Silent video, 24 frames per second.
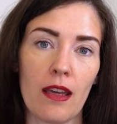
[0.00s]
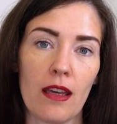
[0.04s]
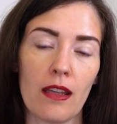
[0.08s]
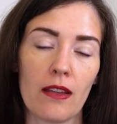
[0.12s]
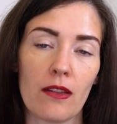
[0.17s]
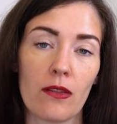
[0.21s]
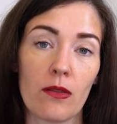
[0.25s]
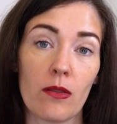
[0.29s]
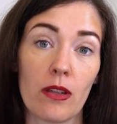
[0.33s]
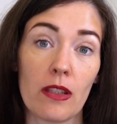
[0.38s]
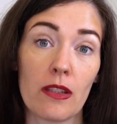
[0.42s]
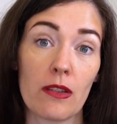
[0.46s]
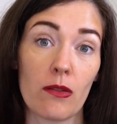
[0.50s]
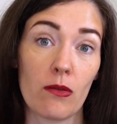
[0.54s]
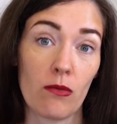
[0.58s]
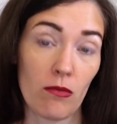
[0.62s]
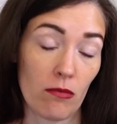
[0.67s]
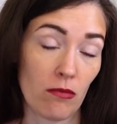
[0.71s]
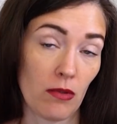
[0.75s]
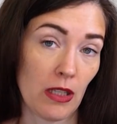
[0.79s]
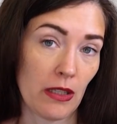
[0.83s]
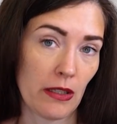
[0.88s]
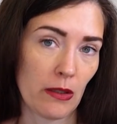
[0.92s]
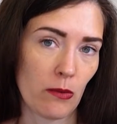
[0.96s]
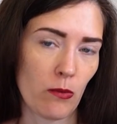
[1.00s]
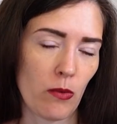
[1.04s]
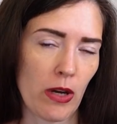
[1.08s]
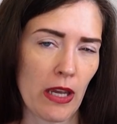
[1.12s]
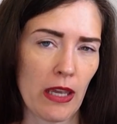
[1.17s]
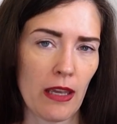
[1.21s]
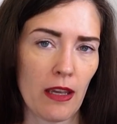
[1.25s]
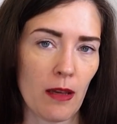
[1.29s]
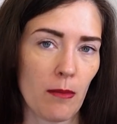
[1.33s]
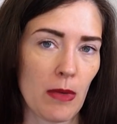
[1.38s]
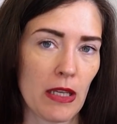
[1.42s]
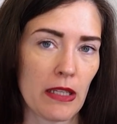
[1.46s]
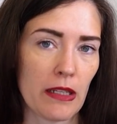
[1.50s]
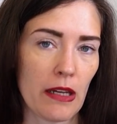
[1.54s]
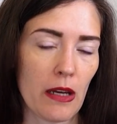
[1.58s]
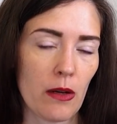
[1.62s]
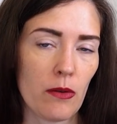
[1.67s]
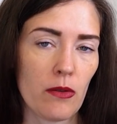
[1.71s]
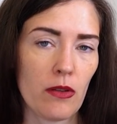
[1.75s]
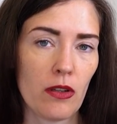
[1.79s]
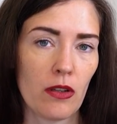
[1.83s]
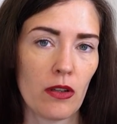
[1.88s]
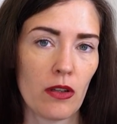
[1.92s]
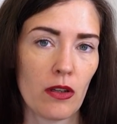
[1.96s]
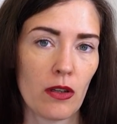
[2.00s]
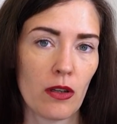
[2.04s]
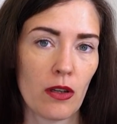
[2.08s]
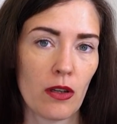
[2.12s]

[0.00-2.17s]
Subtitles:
And so it's weighing me down.